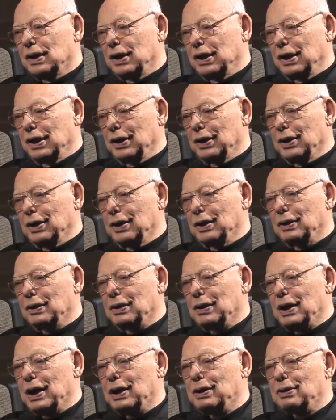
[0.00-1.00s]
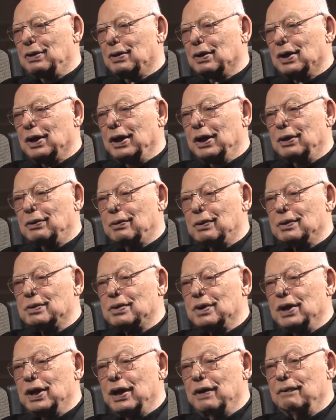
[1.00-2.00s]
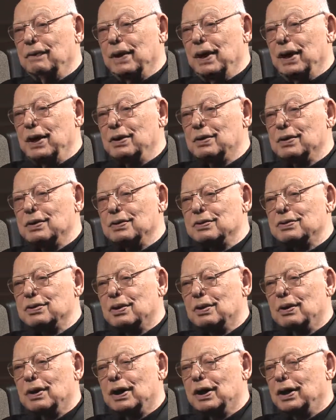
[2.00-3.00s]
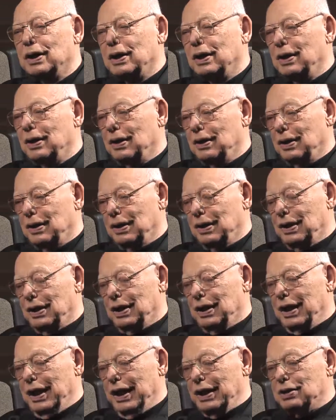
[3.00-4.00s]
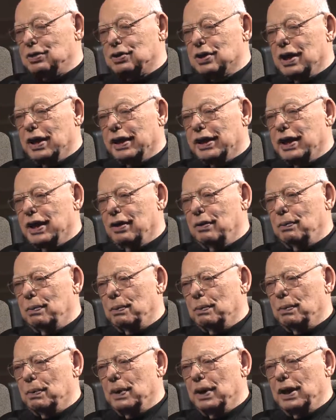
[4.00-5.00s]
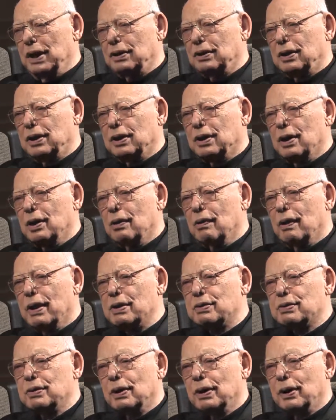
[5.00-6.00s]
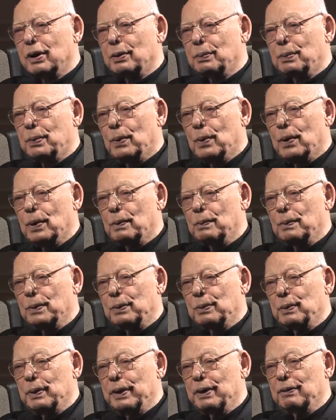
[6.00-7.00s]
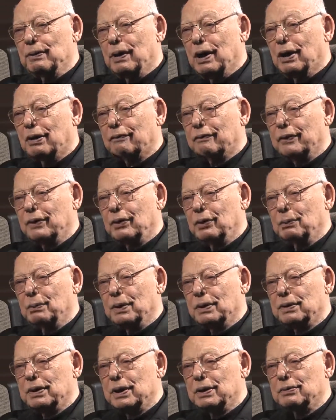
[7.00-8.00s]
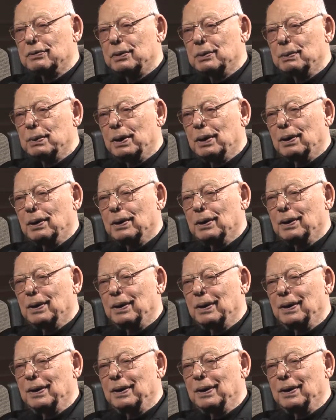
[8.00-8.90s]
And I took an interest in aviation, so I'd hitchhike out at the Congressional Airport between Rockville and Bethesda, Maryland,